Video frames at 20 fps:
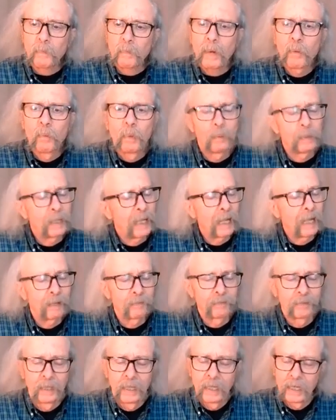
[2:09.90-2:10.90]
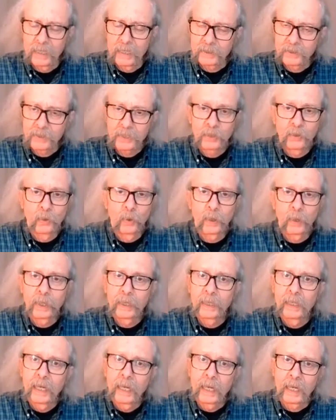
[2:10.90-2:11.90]
we would have a C chord
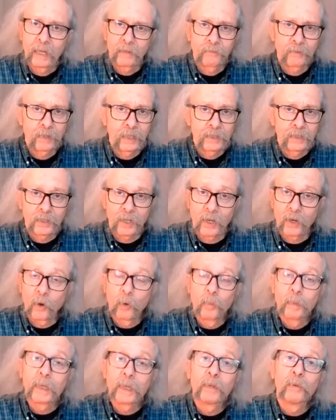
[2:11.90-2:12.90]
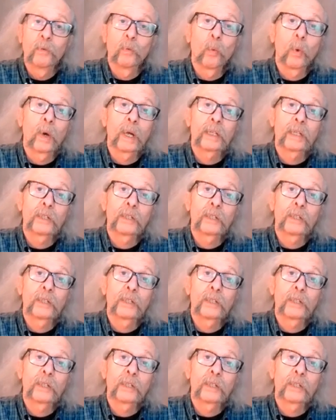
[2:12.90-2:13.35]
at frets open 1,